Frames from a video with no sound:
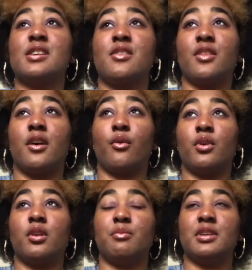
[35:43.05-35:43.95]
and then I'm going
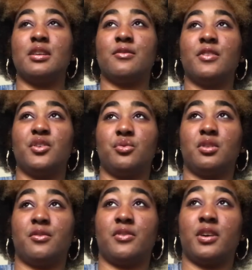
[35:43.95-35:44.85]
to be faced with the
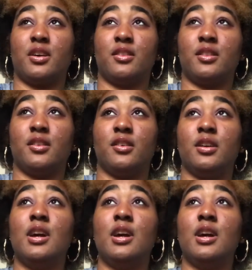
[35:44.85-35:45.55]
fact that